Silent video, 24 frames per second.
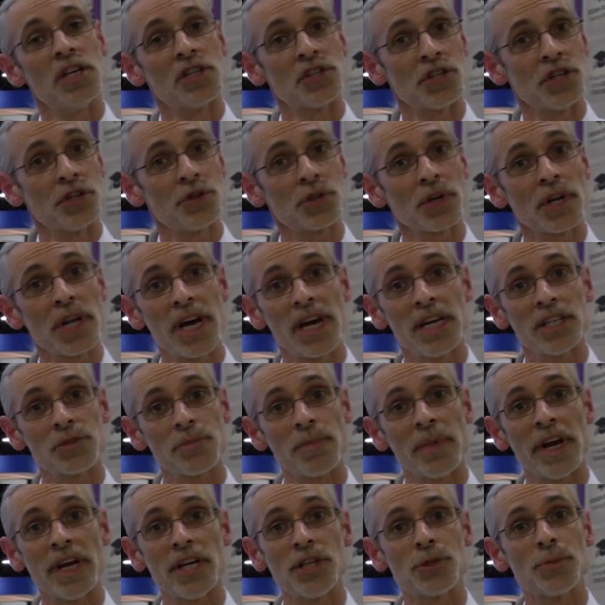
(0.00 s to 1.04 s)

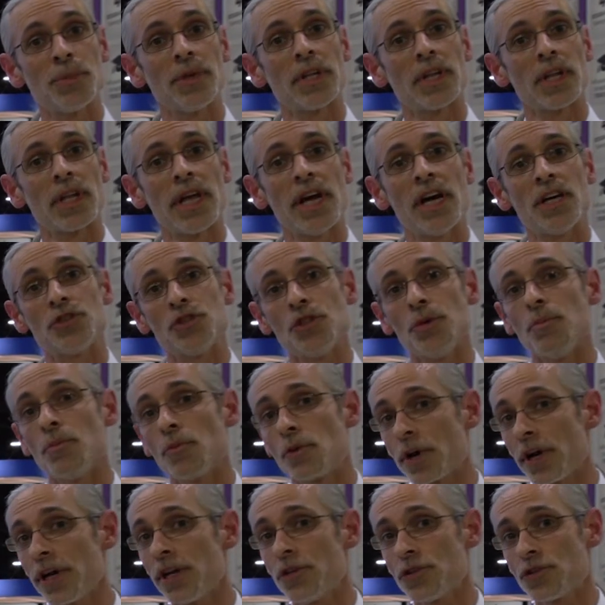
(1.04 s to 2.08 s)
centralized management that allows you
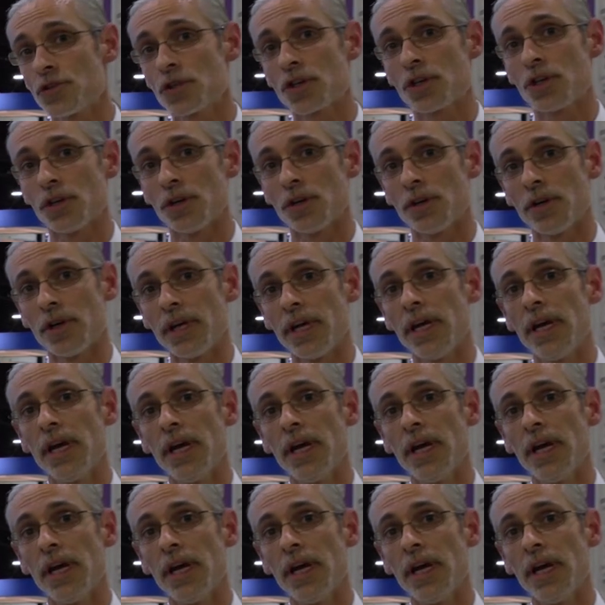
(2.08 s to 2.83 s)
greater security